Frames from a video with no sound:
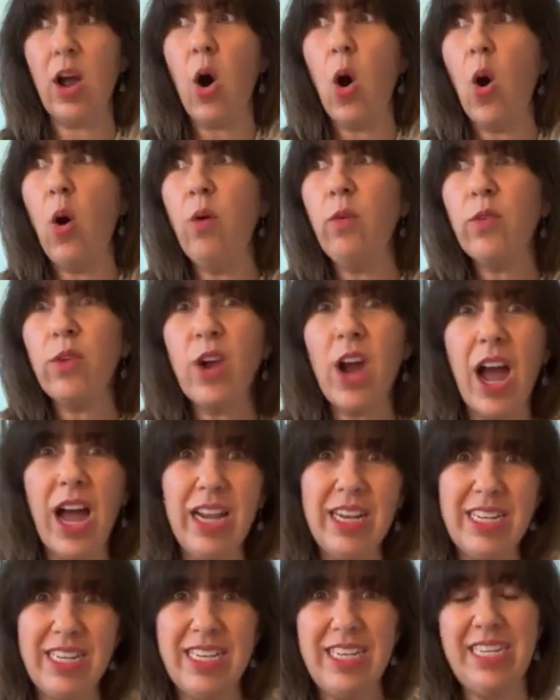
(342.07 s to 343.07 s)
like over
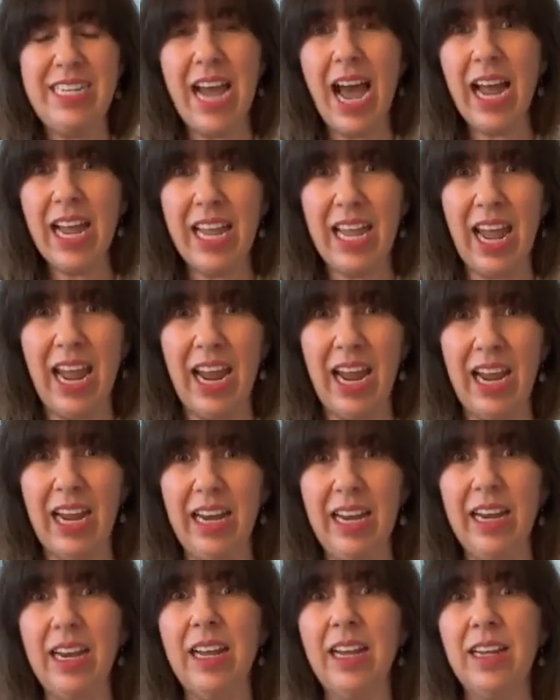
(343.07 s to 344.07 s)
a
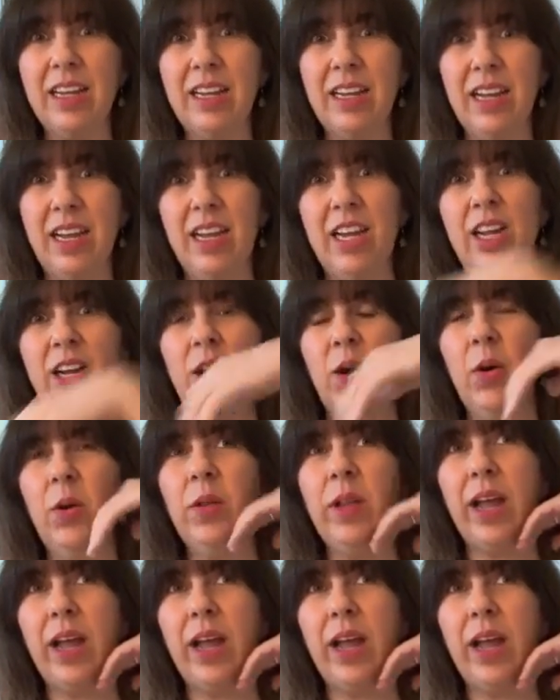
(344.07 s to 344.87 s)
decade. You